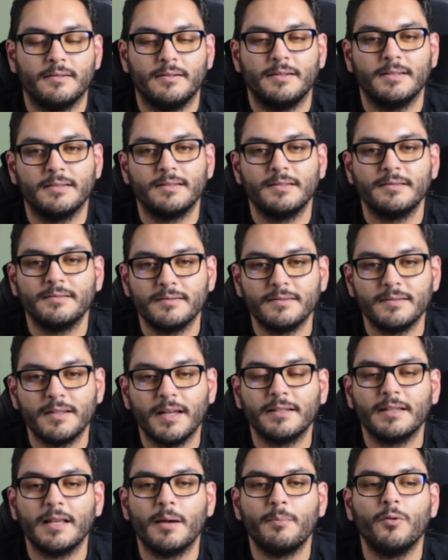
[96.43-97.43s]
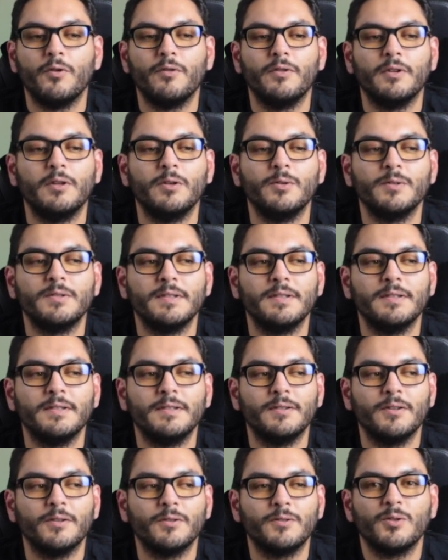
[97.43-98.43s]
it's like that movie Lucy,
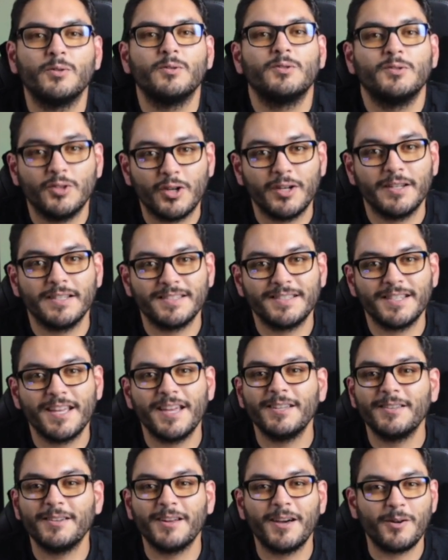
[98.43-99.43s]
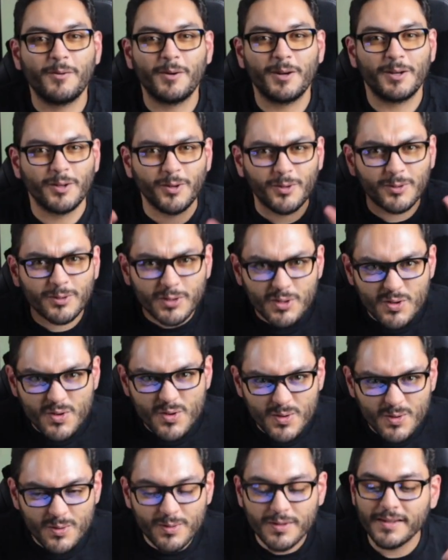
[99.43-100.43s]
you know, to a certain extent, you know, I don't want to go
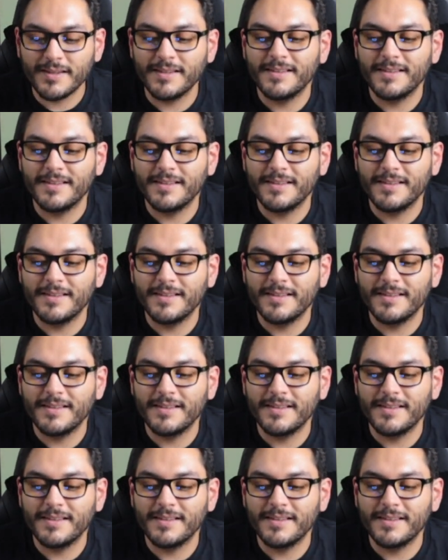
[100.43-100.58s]
too,